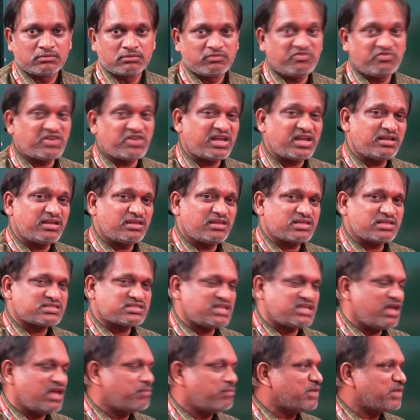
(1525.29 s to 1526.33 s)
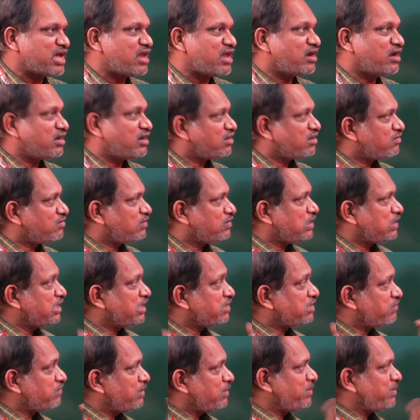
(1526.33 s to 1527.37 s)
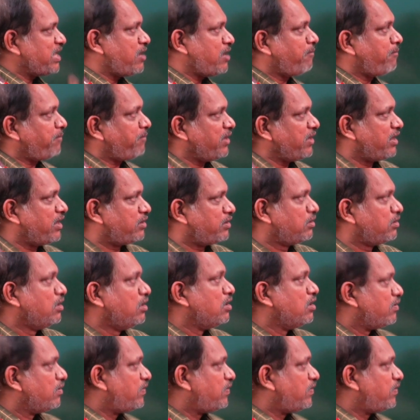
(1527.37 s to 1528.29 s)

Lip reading: When the same calendar it will be appeared,